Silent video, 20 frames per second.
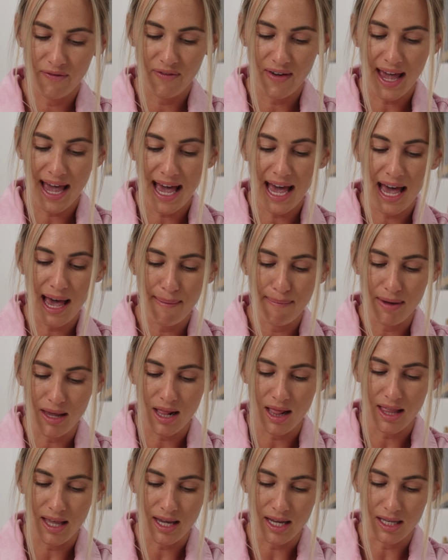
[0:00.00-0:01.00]

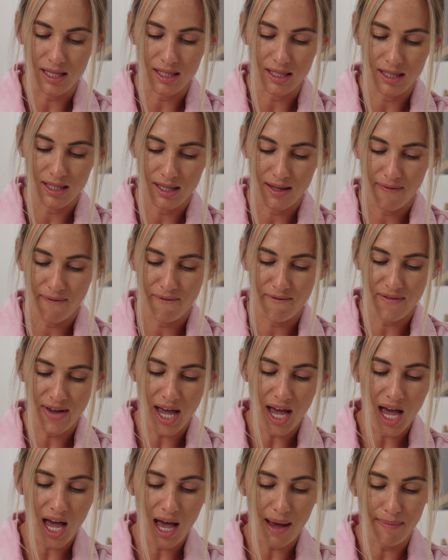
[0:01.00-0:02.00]
fabulous.
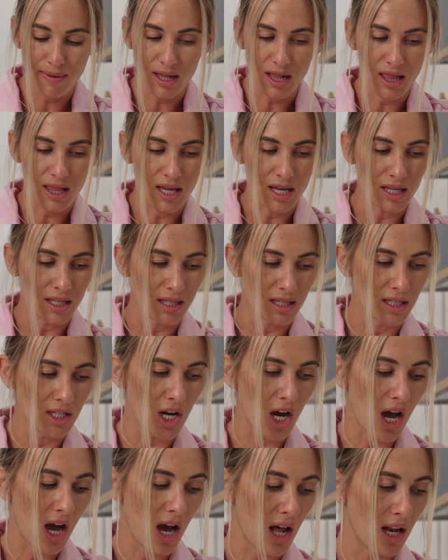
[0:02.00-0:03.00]
Fabulous,
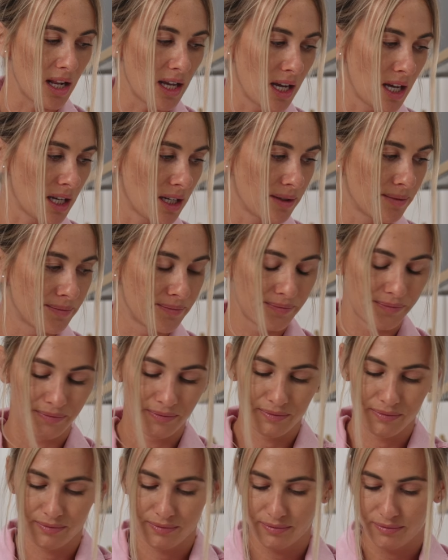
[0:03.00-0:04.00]
darling.
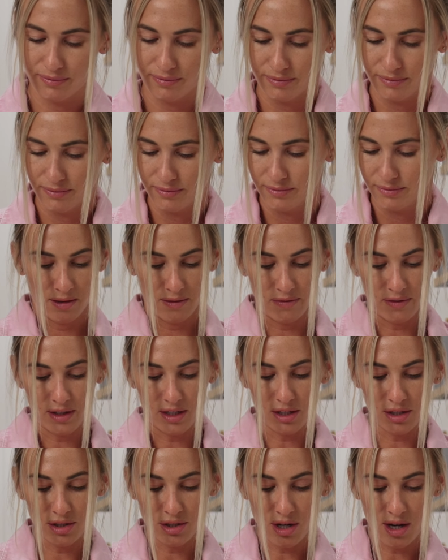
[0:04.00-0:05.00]
To
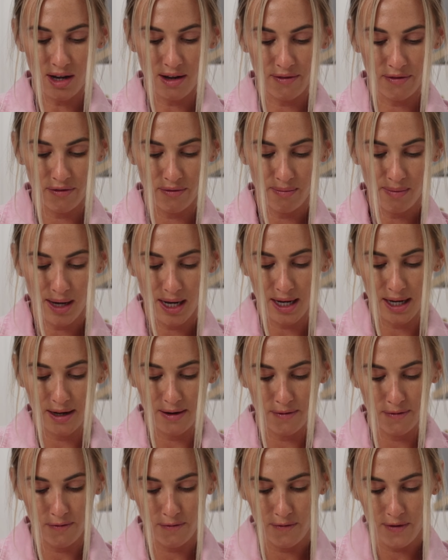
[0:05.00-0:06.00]
finish off
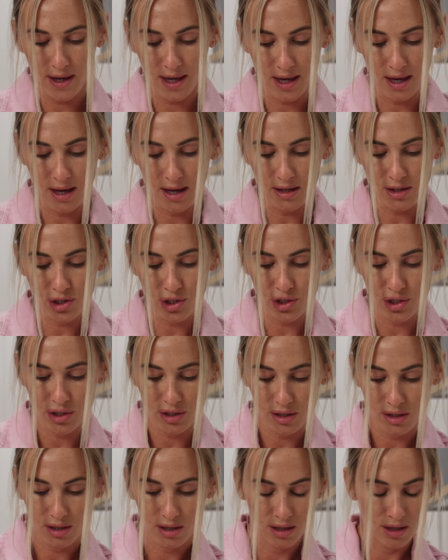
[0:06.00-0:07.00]
my fish,
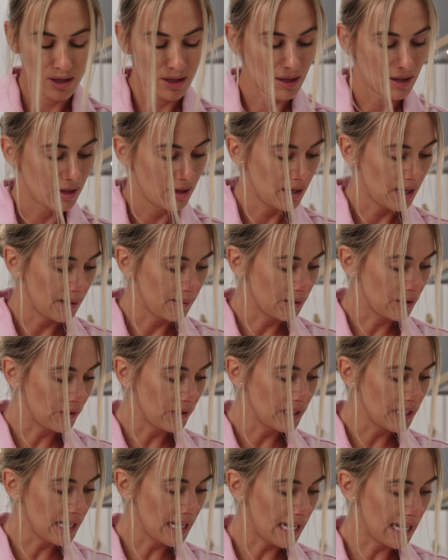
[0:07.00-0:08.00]
I'm
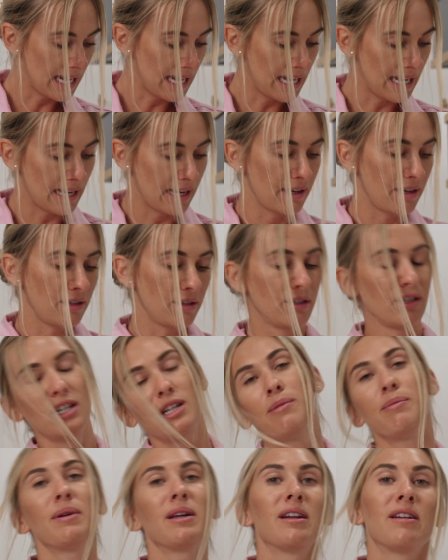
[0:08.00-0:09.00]
going to add a
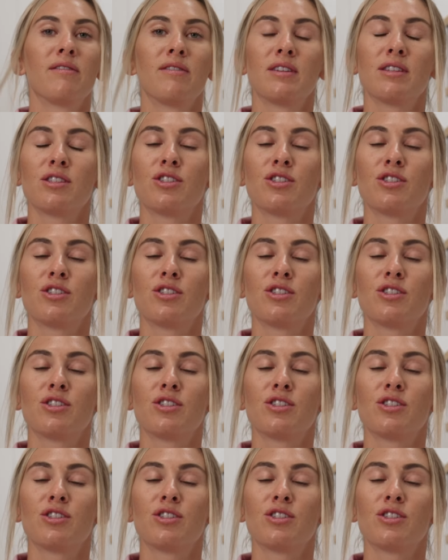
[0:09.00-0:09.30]
little bit of this